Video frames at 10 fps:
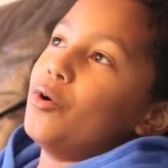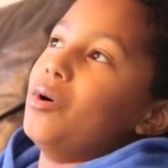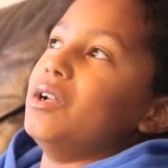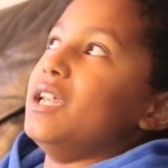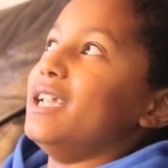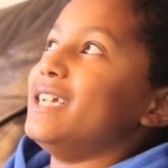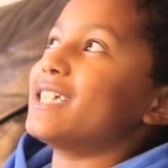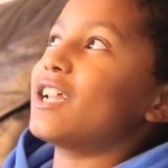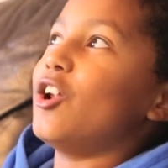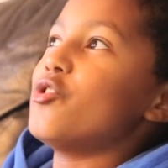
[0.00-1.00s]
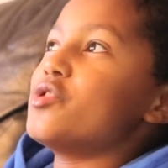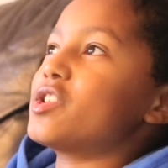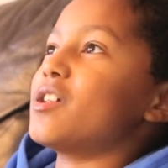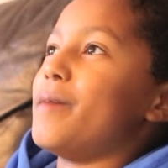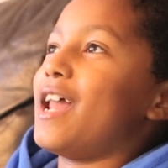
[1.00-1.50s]
or at least
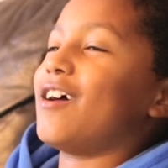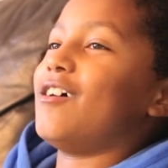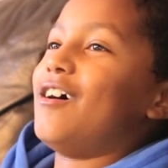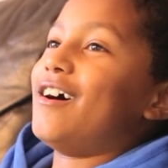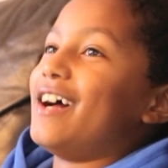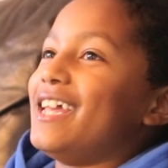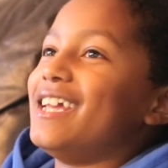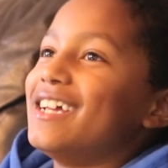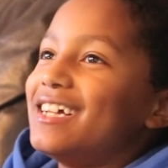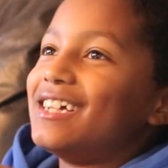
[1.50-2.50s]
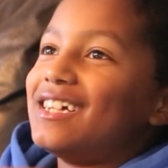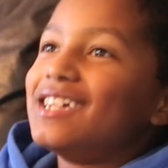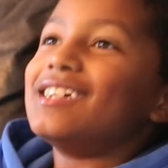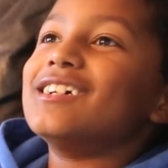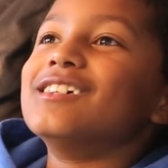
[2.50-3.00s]
close to Malachi.
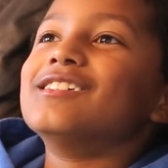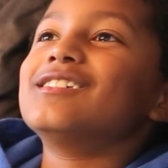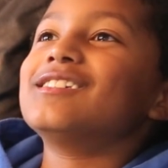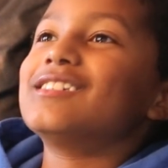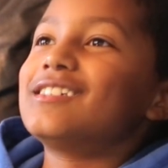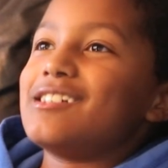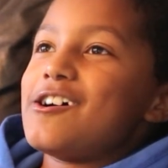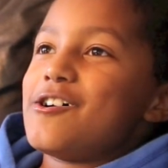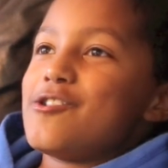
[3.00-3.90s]
So